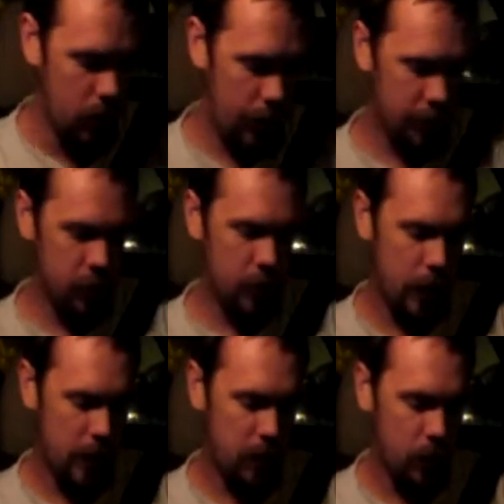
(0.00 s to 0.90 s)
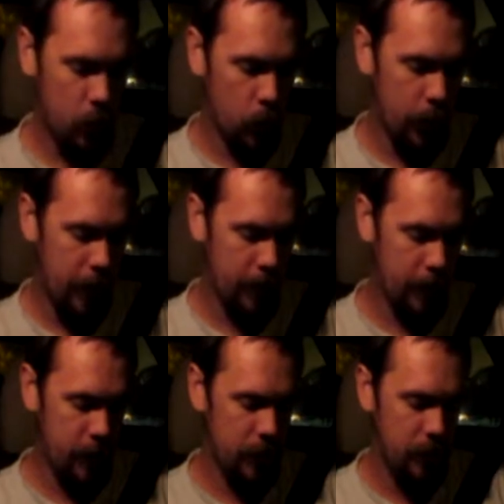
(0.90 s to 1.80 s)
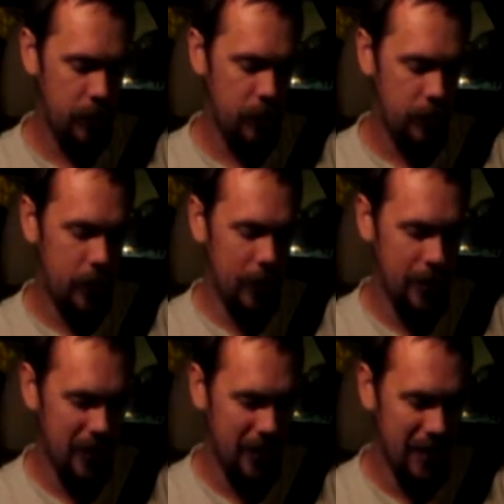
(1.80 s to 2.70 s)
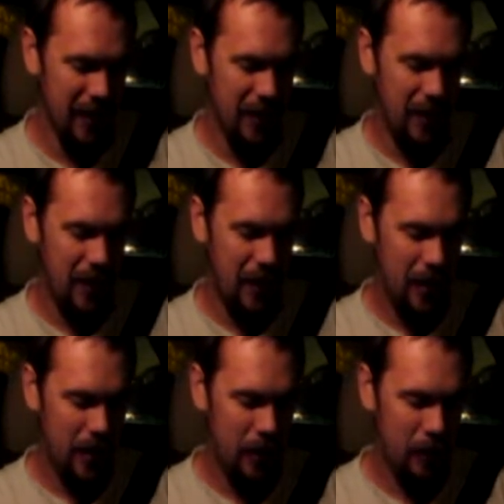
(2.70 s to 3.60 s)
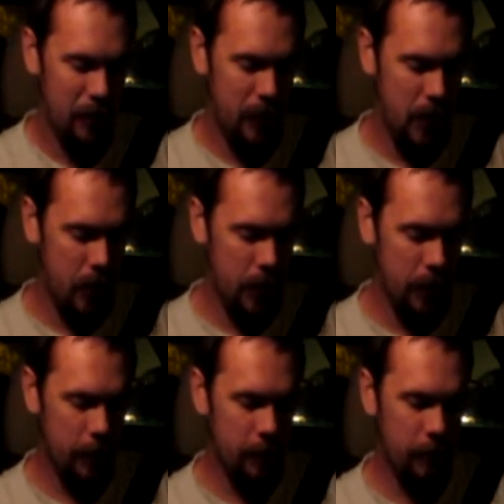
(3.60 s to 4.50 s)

I guess we'll catch it while we're waiting for this dude. Yeah, we got a